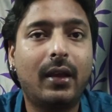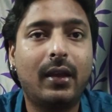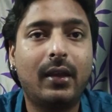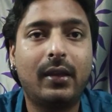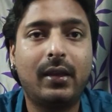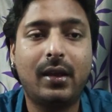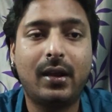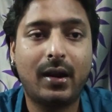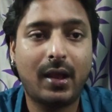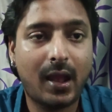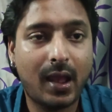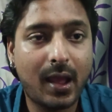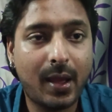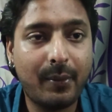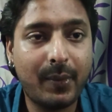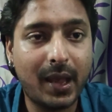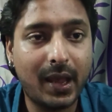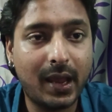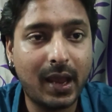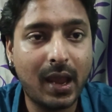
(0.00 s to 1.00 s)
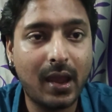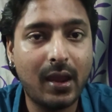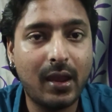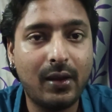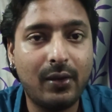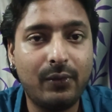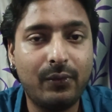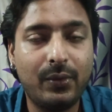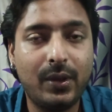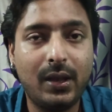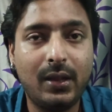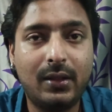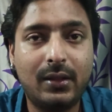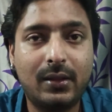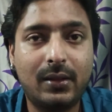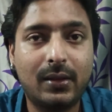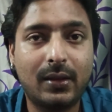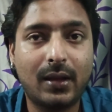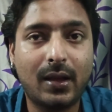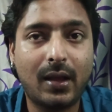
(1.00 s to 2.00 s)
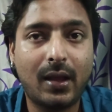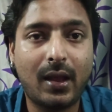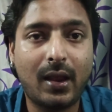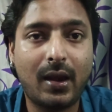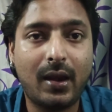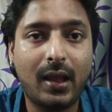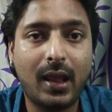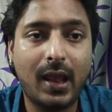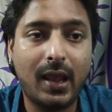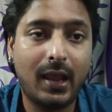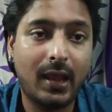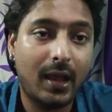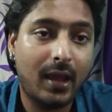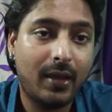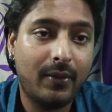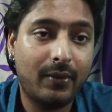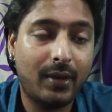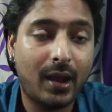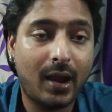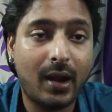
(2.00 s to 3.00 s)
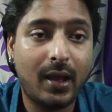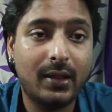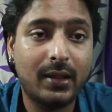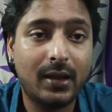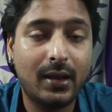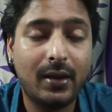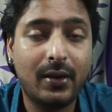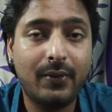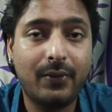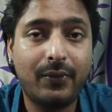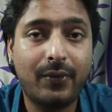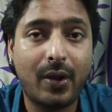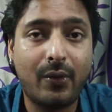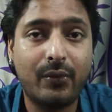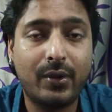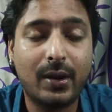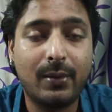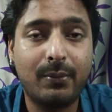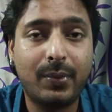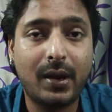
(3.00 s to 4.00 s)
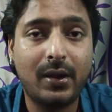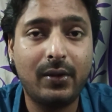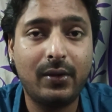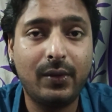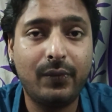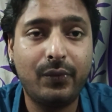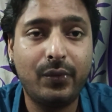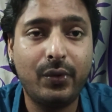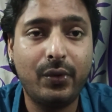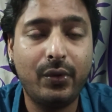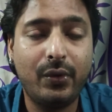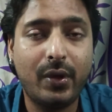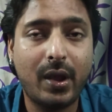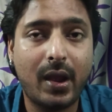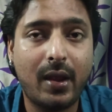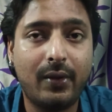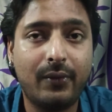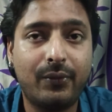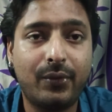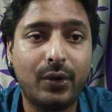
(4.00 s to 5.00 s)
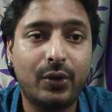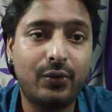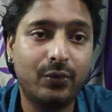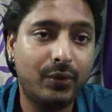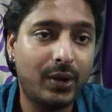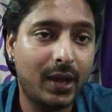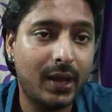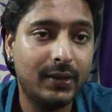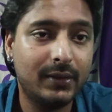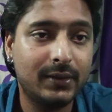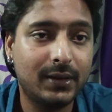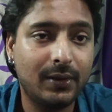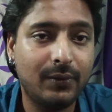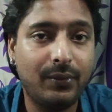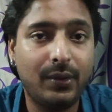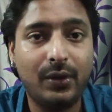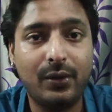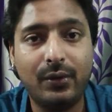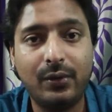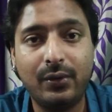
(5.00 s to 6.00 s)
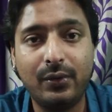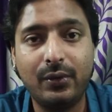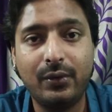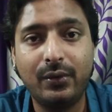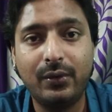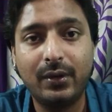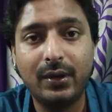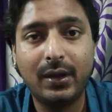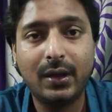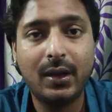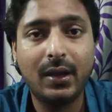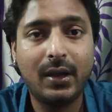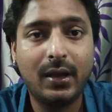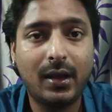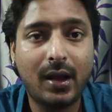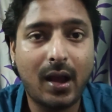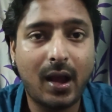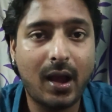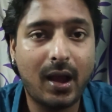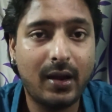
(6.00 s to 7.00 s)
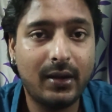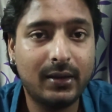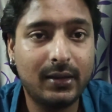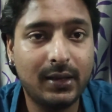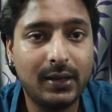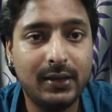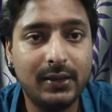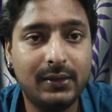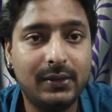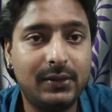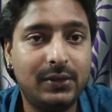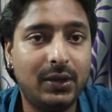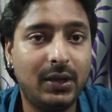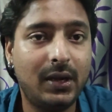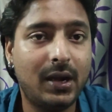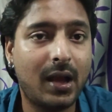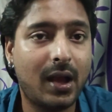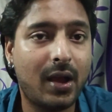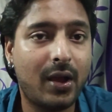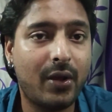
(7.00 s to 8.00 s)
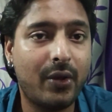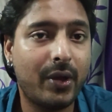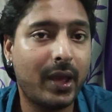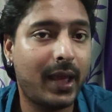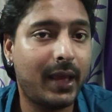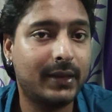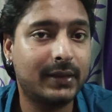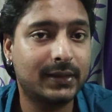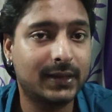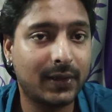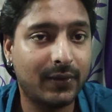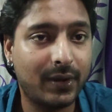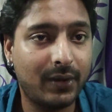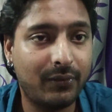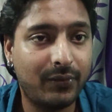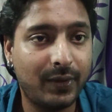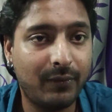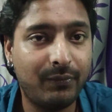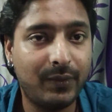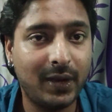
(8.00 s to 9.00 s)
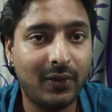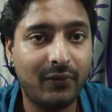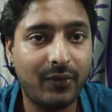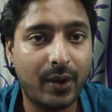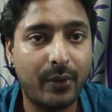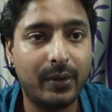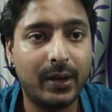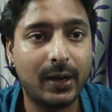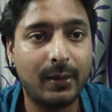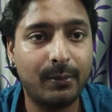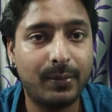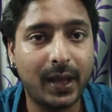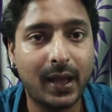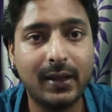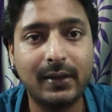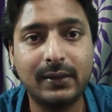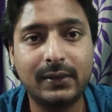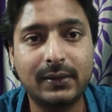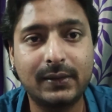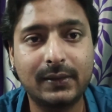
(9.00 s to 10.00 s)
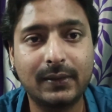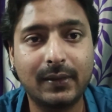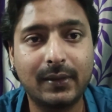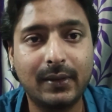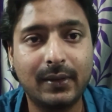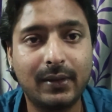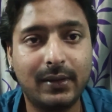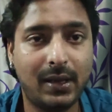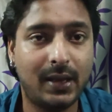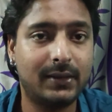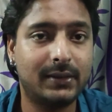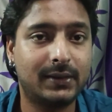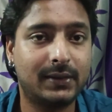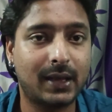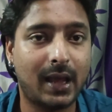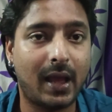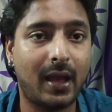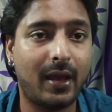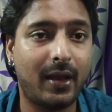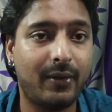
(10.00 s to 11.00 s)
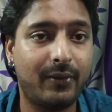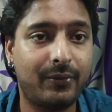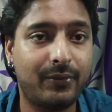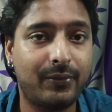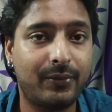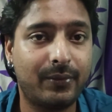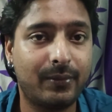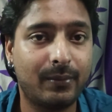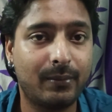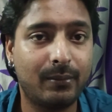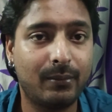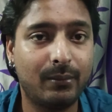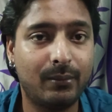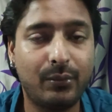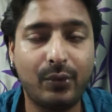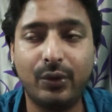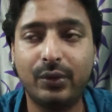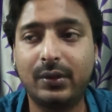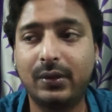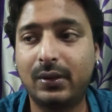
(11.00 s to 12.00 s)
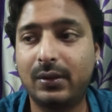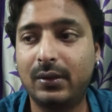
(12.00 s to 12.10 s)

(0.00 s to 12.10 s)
here I am again with another fountain pen review, and for today's review are these Jinhao X750 fountain pens. Yes, I have both